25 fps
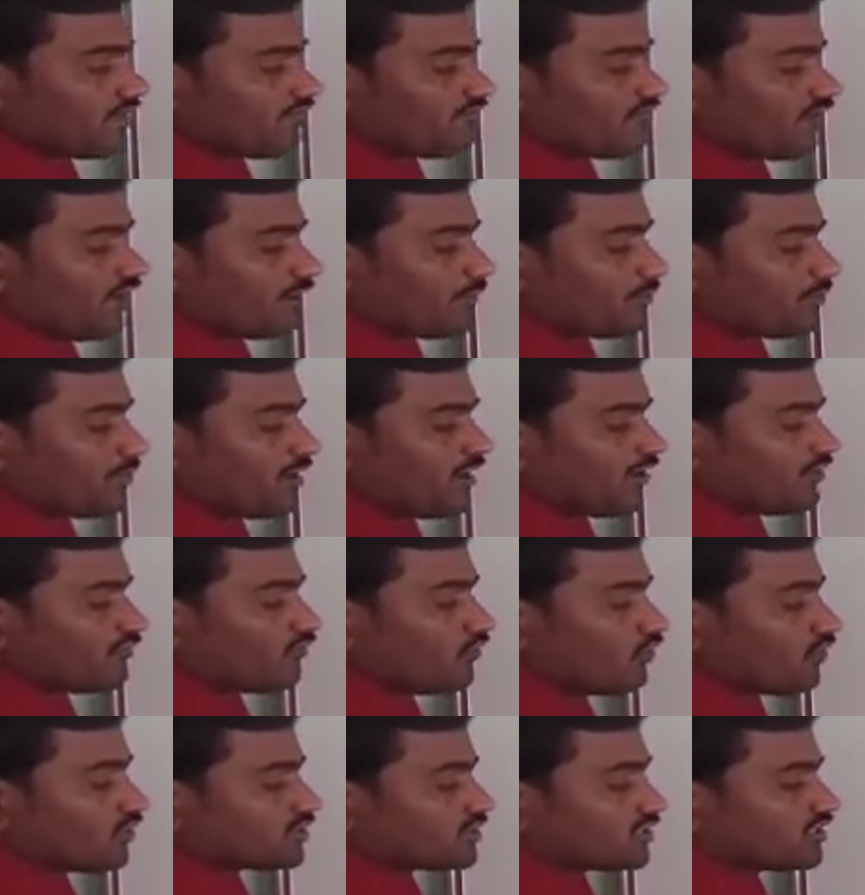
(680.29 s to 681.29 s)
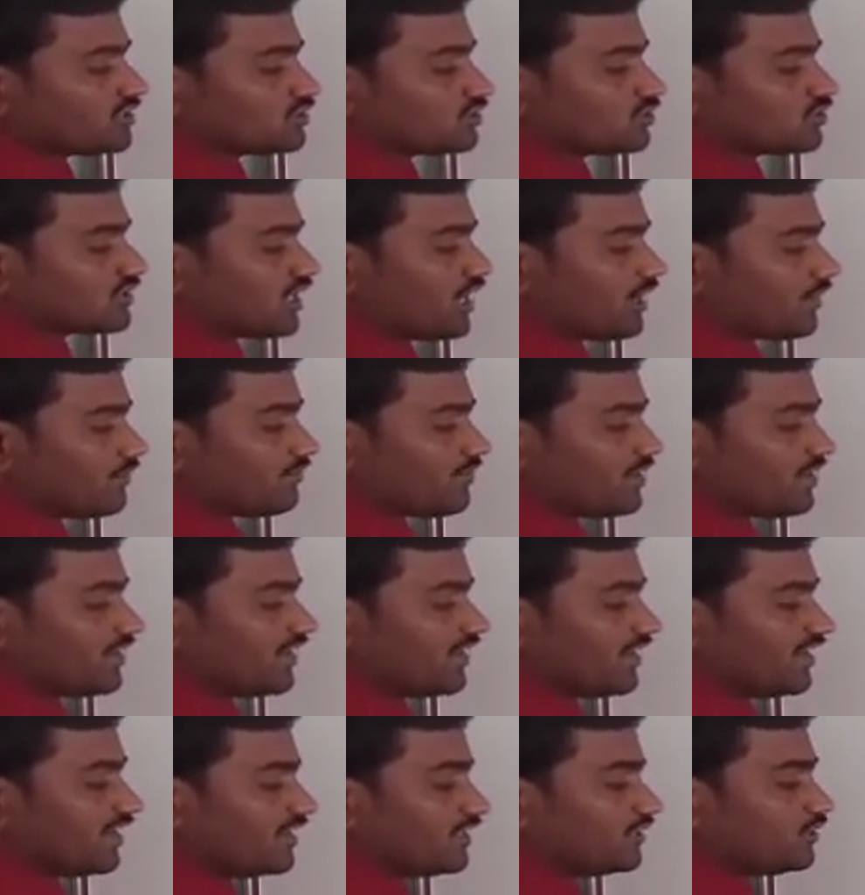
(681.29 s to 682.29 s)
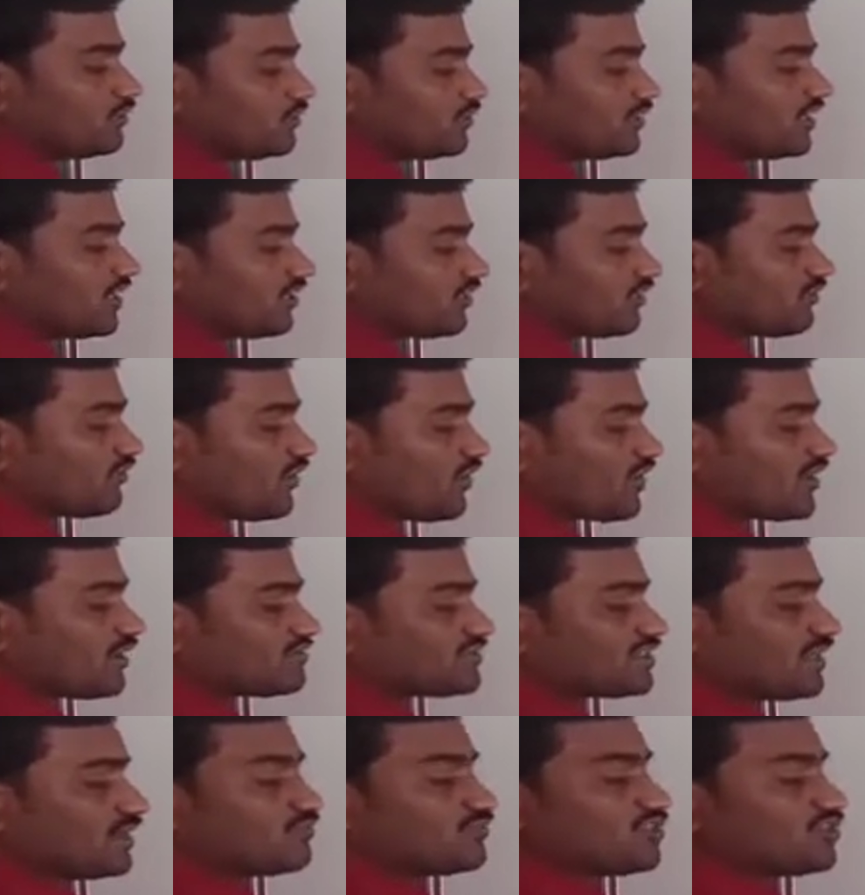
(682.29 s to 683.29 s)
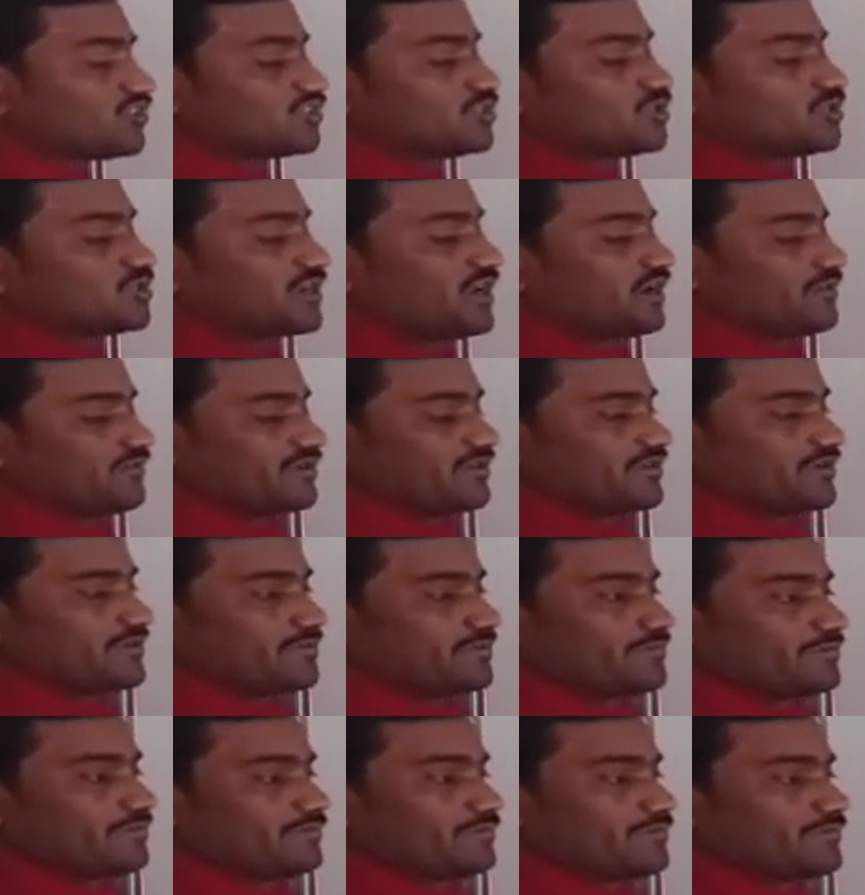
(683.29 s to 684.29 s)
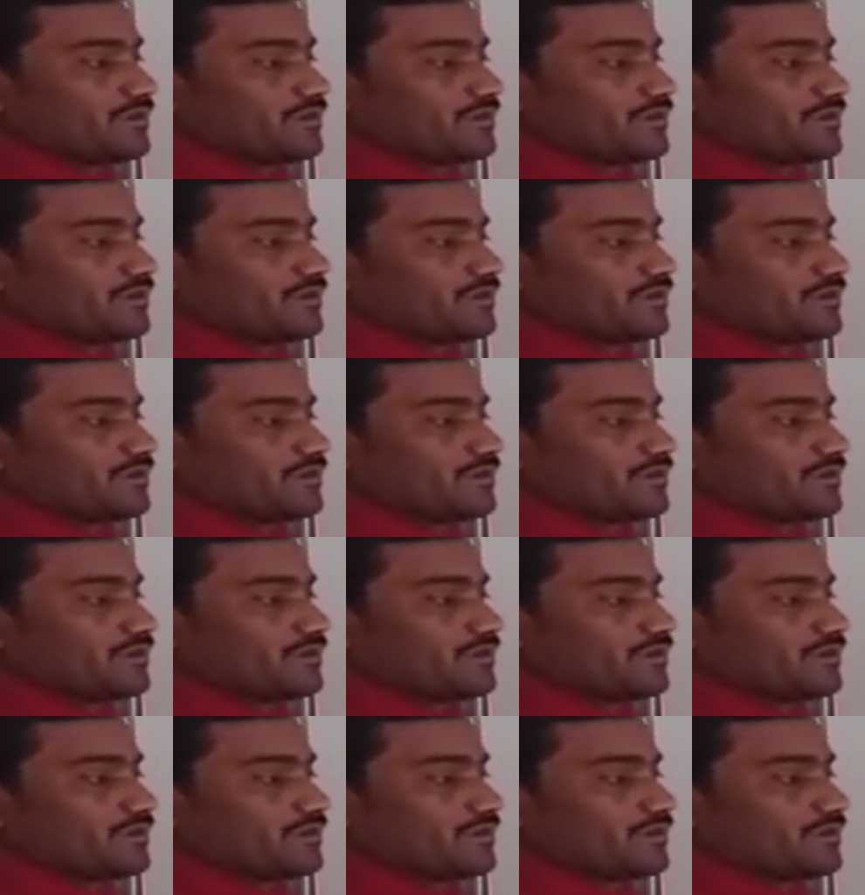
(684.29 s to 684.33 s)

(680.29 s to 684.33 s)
5.43 should come into 10 to the power of something should come here.